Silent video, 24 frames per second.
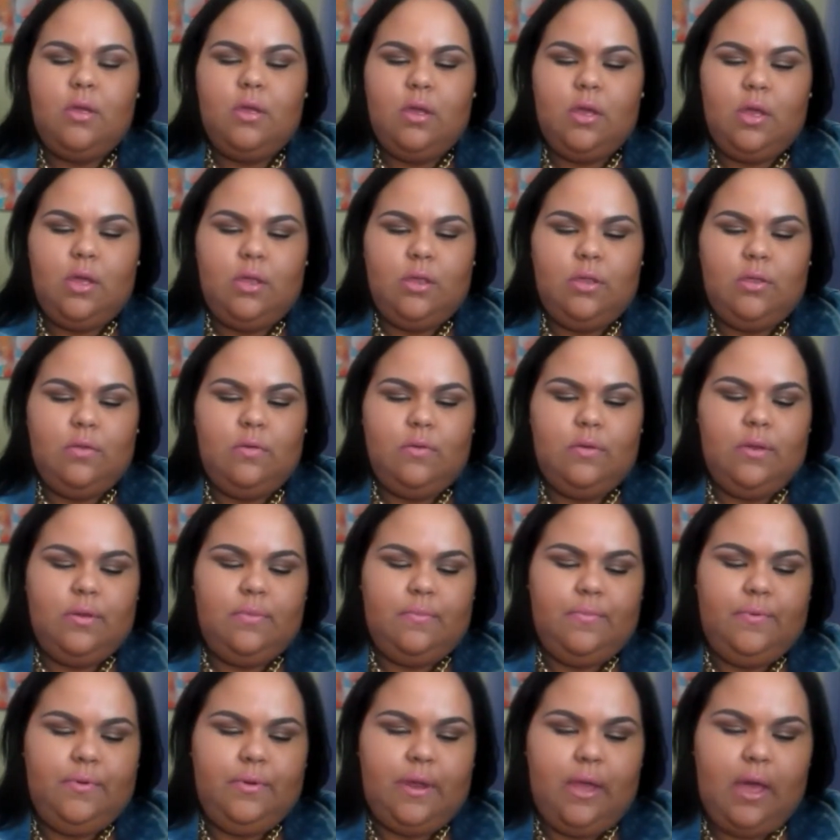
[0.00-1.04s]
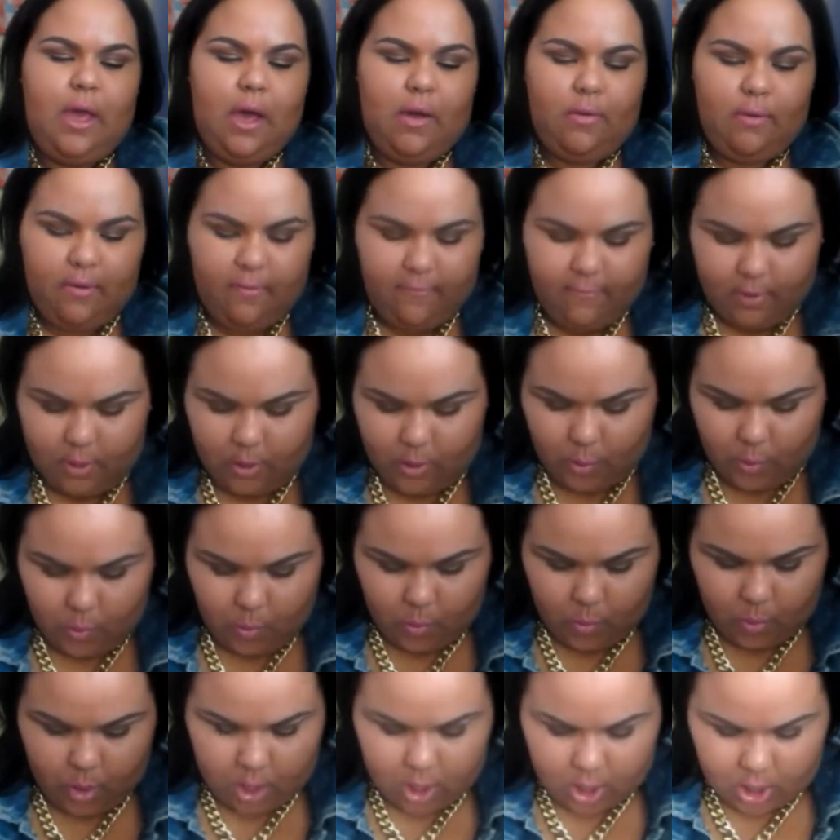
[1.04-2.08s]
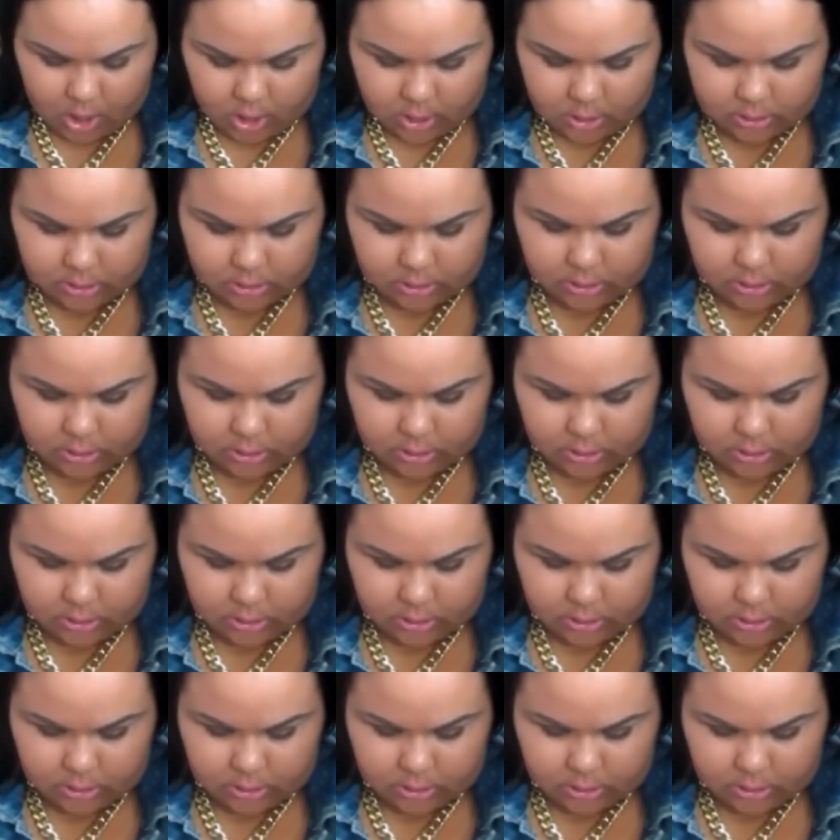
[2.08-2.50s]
and you can put it however you want